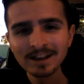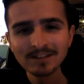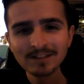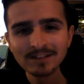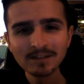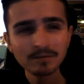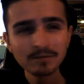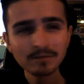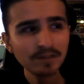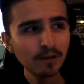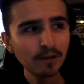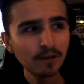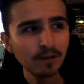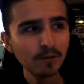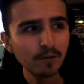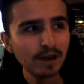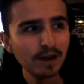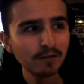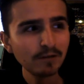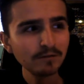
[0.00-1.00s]
everyone's like,
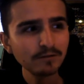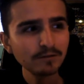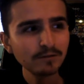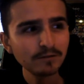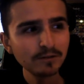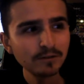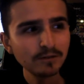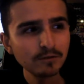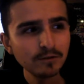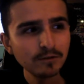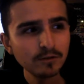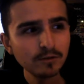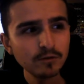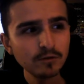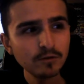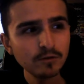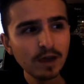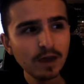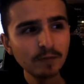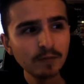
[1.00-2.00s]
wow, you
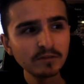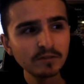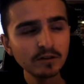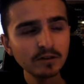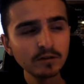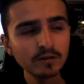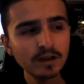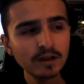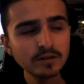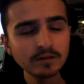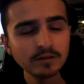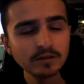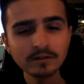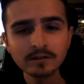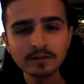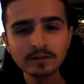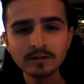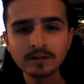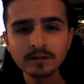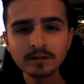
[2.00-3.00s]
absolute legend.
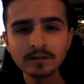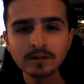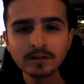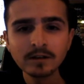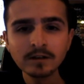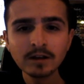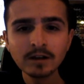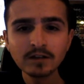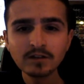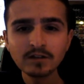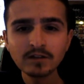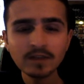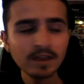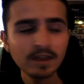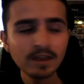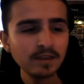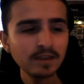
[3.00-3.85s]
So then